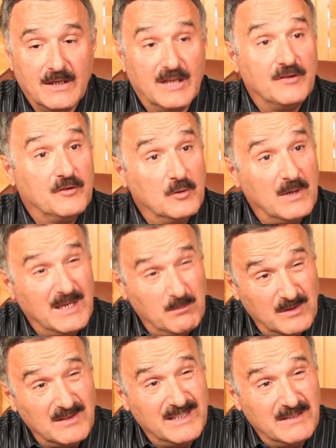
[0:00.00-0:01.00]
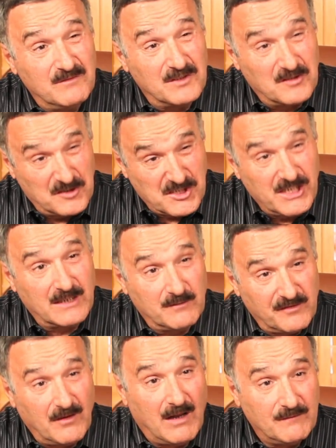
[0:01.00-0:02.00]
And do I believe that the
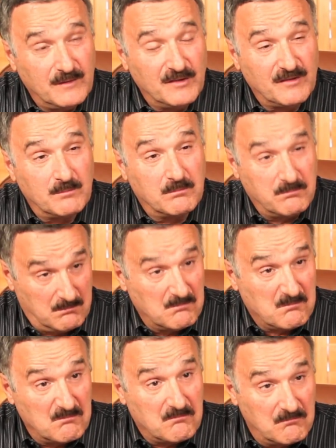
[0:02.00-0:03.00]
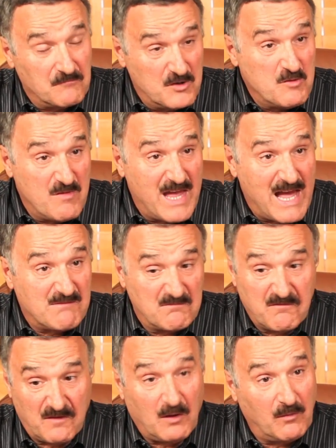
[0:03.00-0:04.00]
sheriff's office knew that
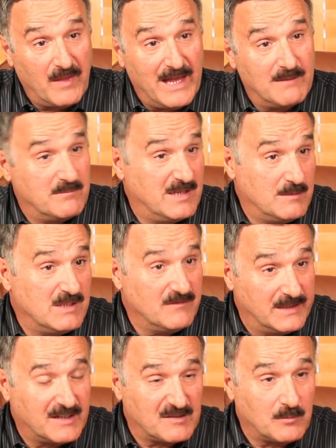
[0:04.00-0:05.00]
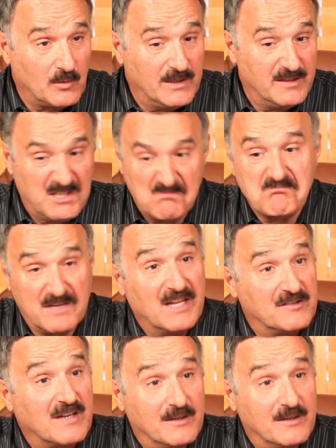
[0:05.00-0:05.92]
and felt that and maybe even exploited it? Yes, I